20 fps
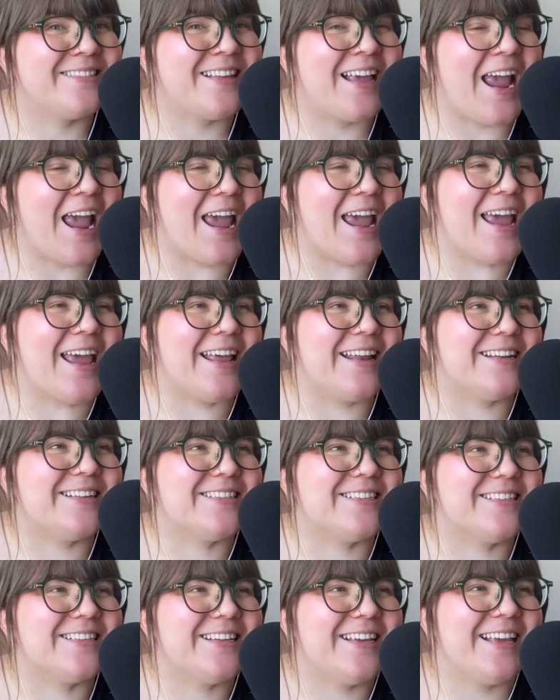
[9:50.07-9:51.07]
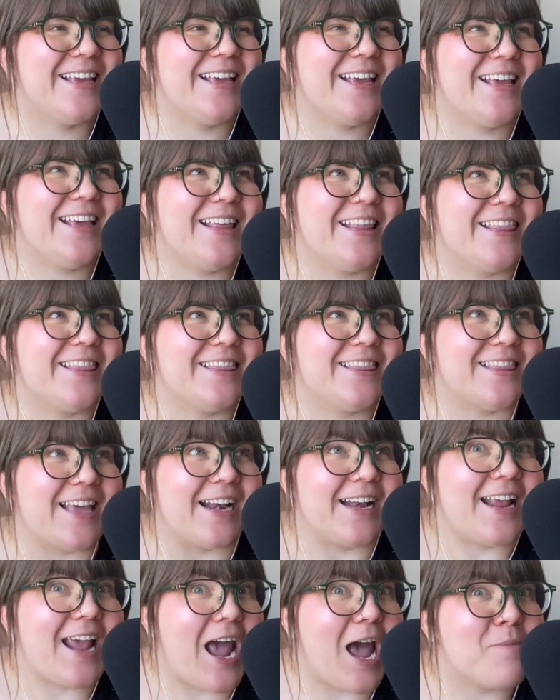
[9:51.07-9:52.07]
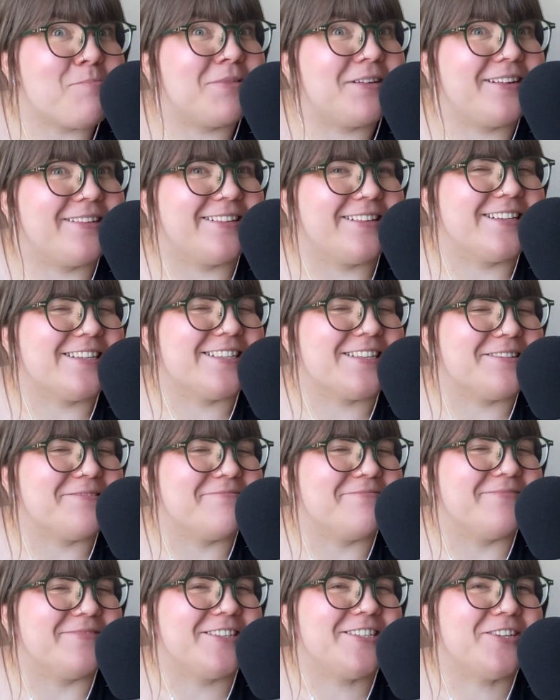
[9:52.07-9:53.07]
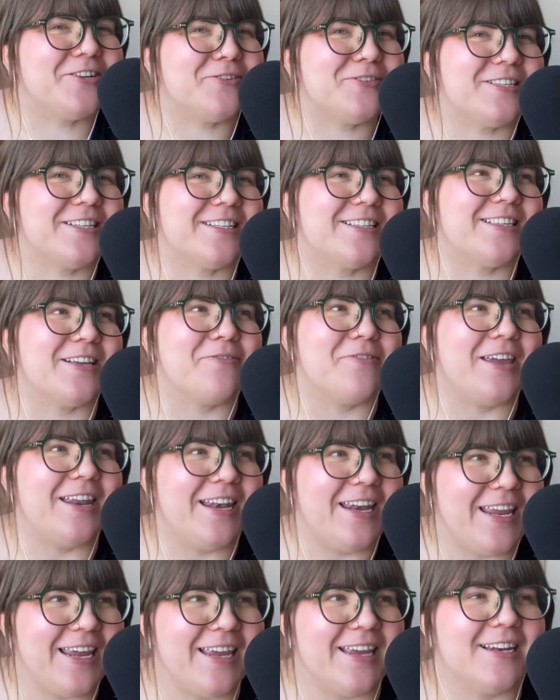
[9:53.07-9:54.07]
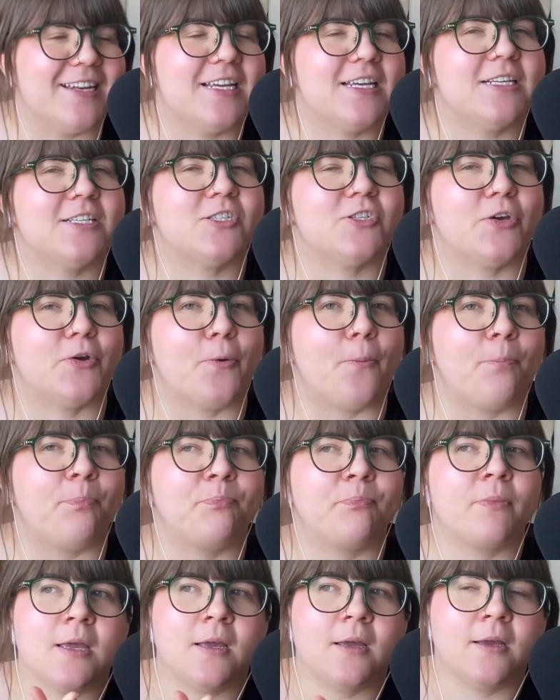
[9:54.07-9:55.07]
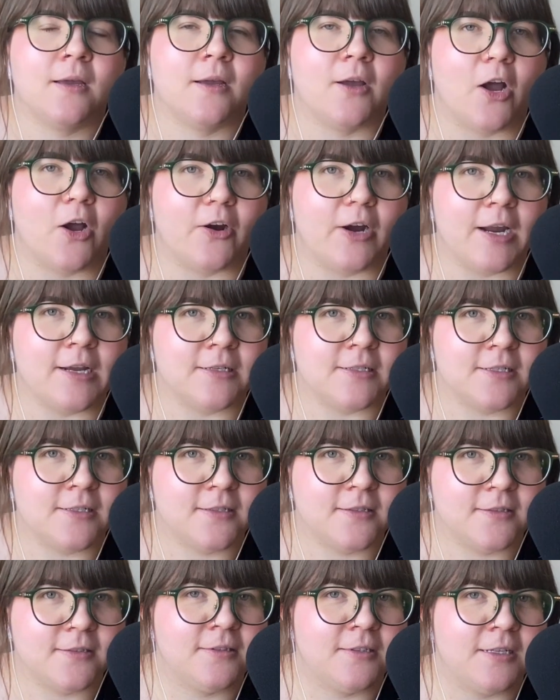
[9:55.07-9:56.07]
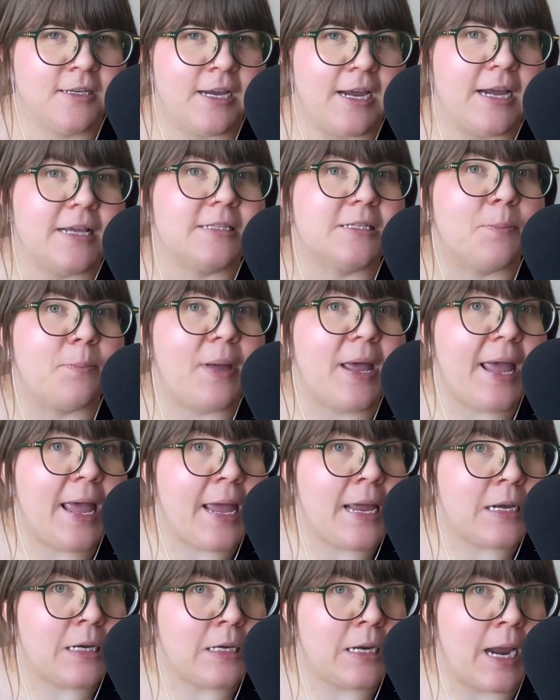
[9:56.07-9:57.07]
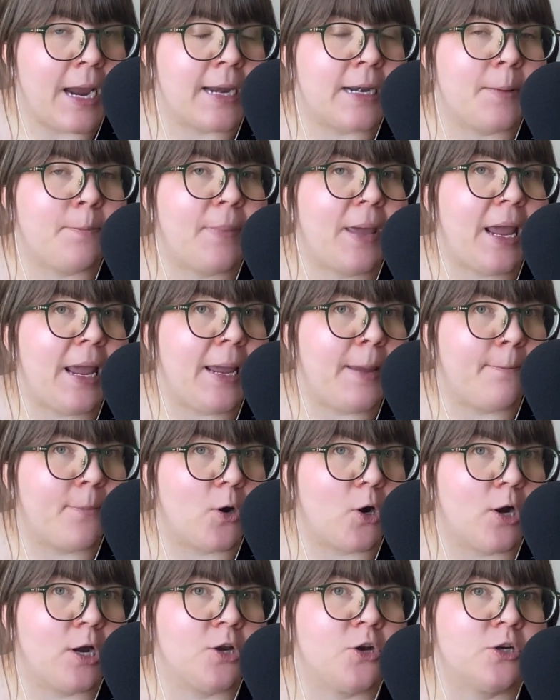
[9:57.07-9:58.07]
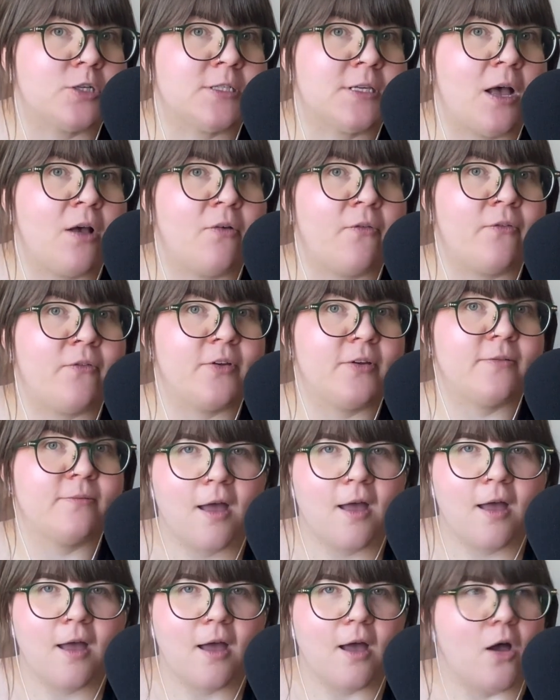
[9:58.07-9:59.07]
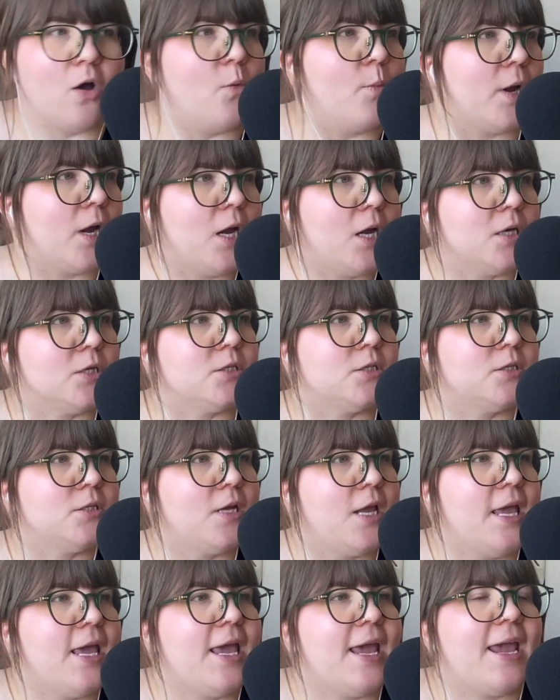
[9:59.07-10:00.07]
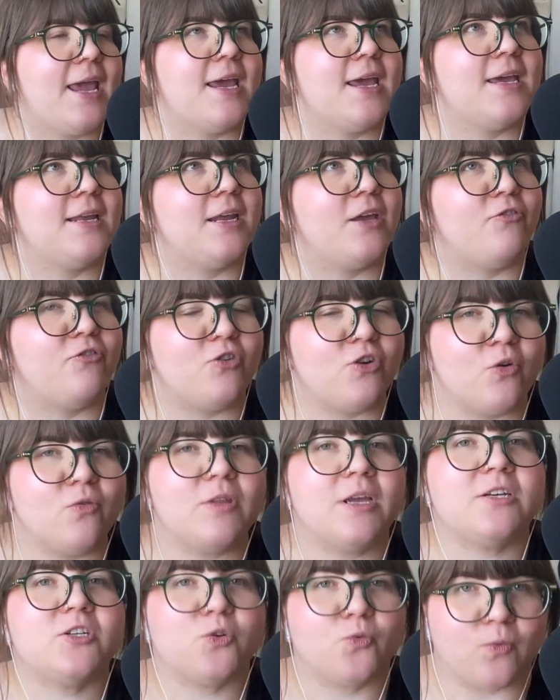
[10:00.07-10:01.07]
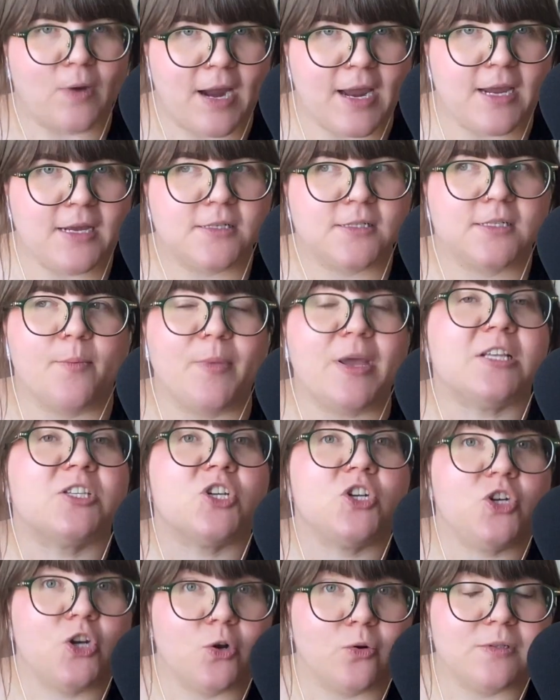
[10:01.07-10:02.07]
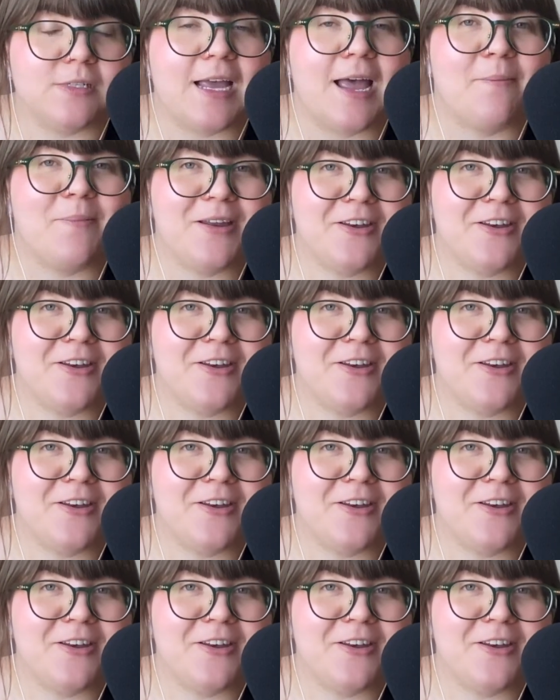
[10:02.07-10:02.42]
And that capitalism shows us that we need. So, all right, it's a pen and a paper and yourself. Oh my gosh. And if you don't like to write, it's a notes app in